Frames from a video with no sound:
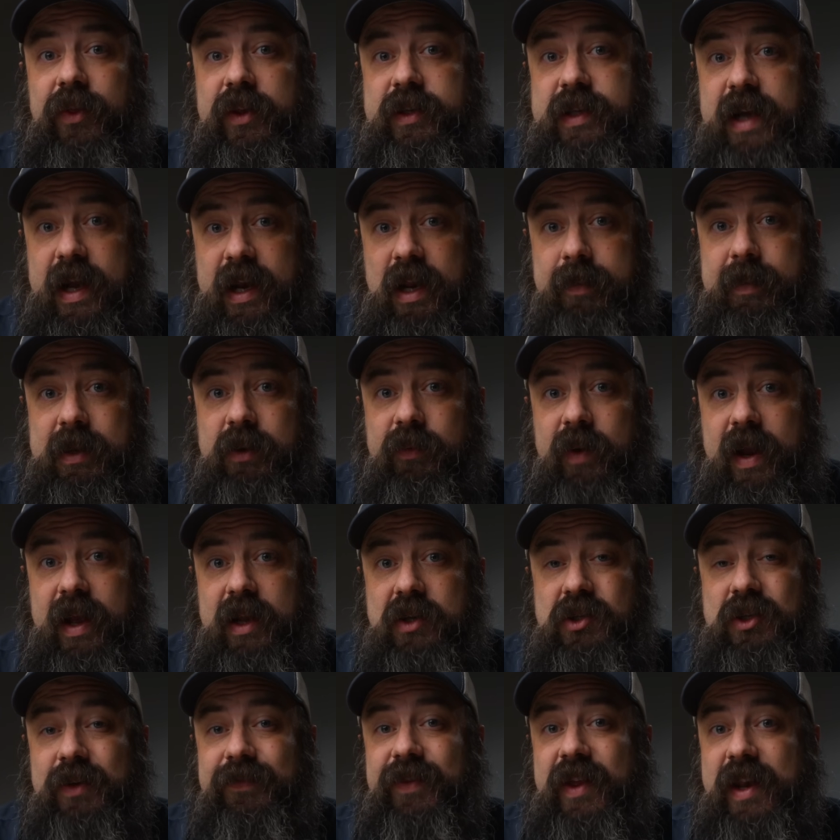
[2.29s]
the dynamic
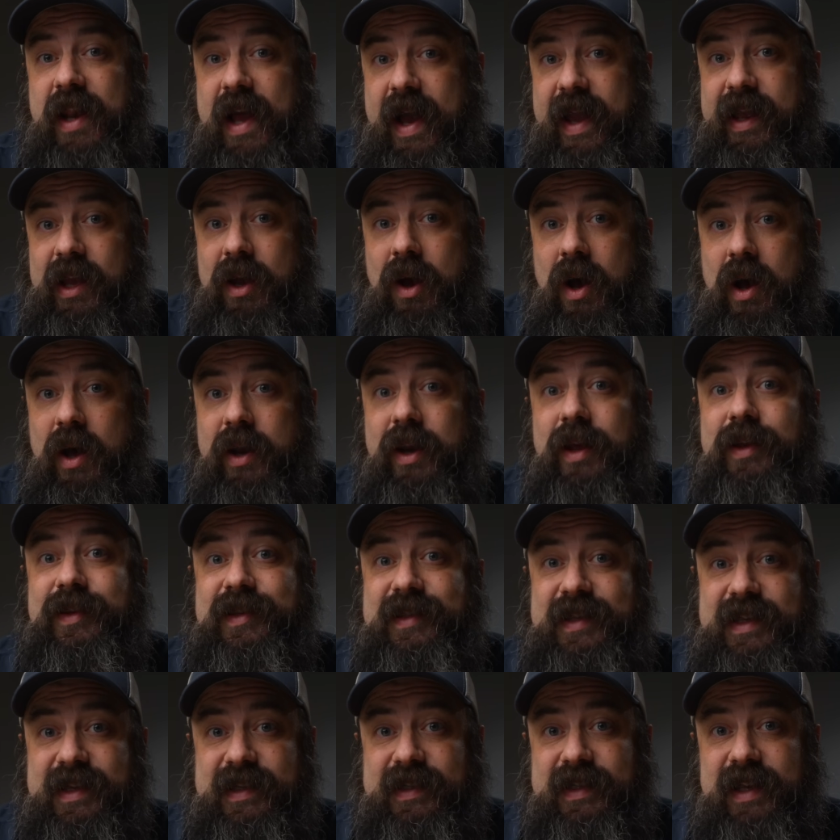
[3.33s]
range of the Nikon
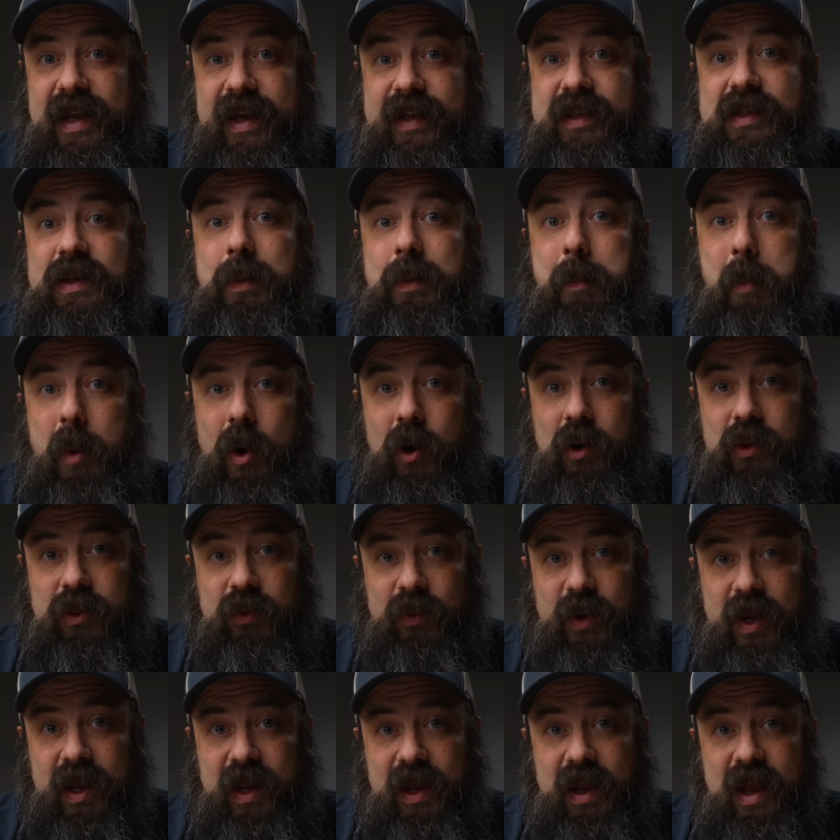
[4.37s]
Z6 Mark
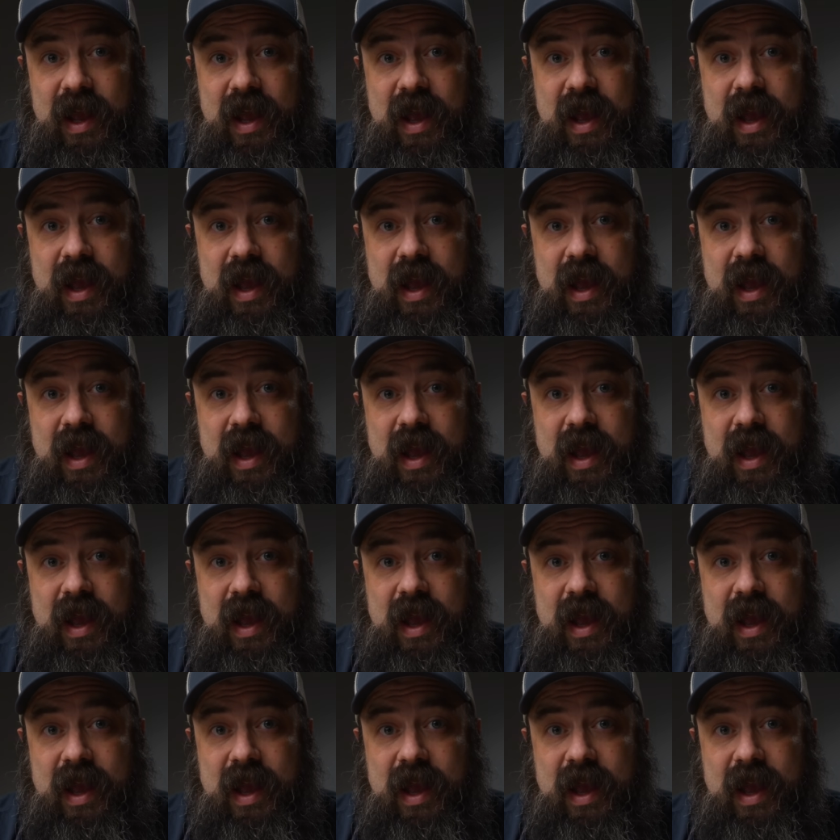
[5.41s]
III.